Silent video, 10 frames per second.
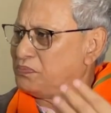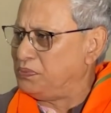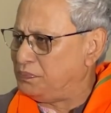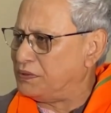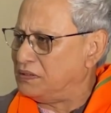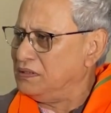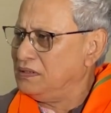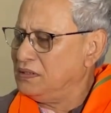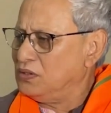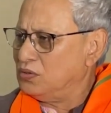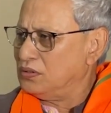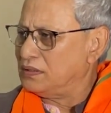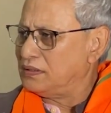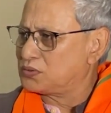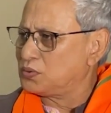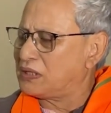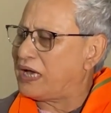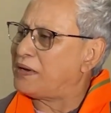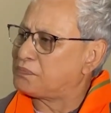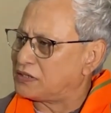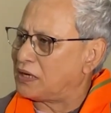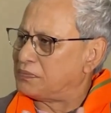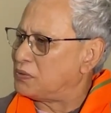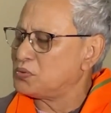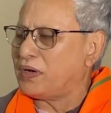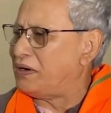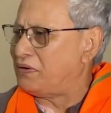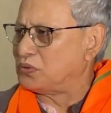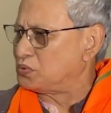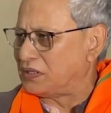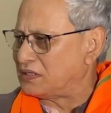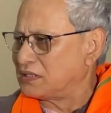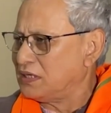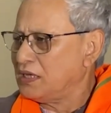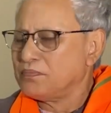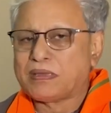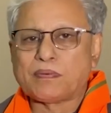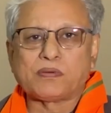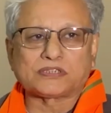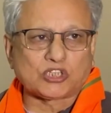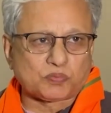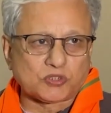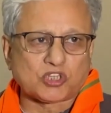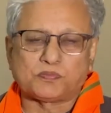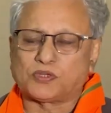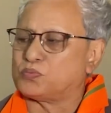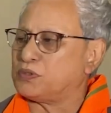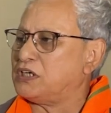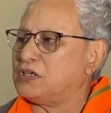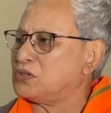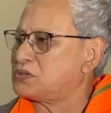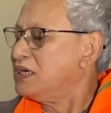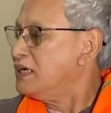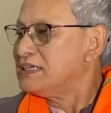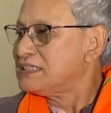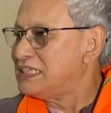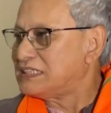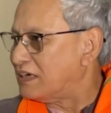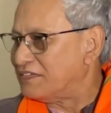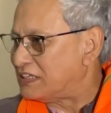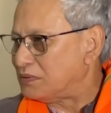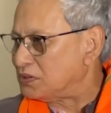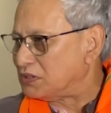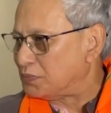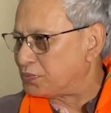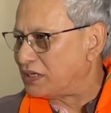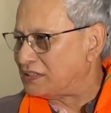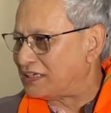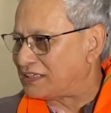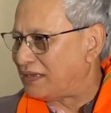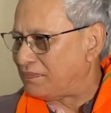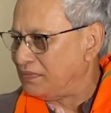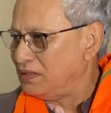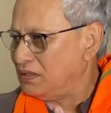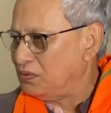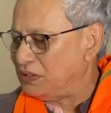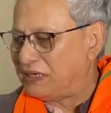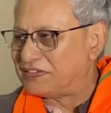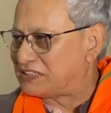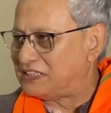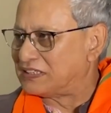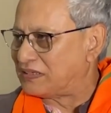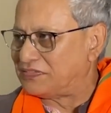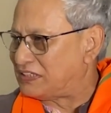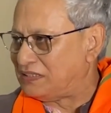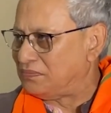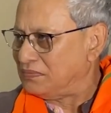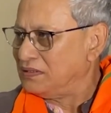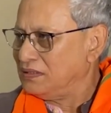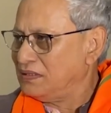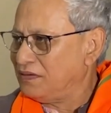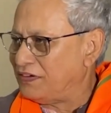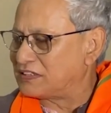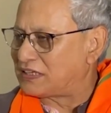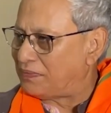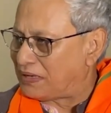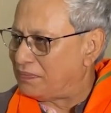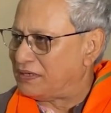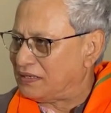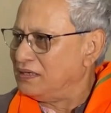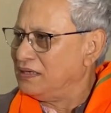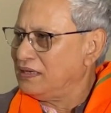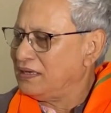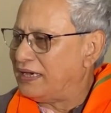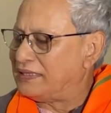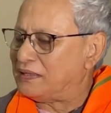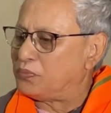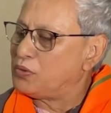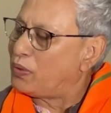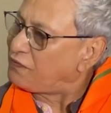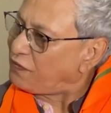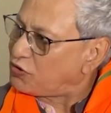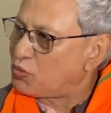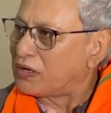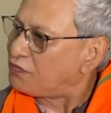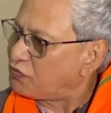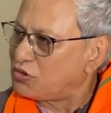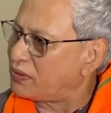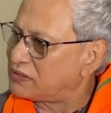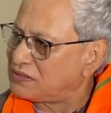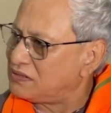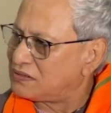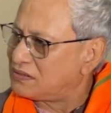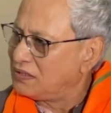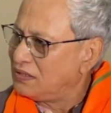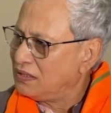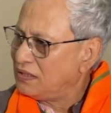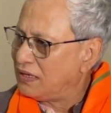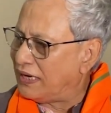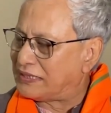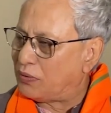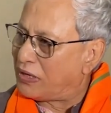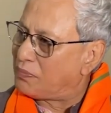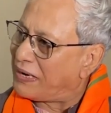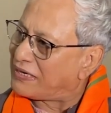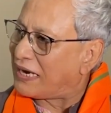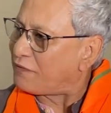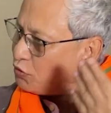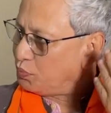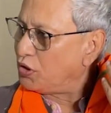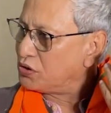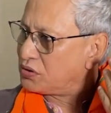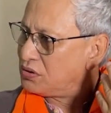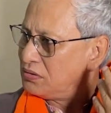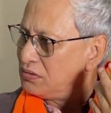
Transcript: people, so they hyped it up. There was no house arrest. People were suspicious because we did not see survey teams in Tripura at that time. We never seen a survey team, first time coming. And we won 51 seats. And they went back like footballs.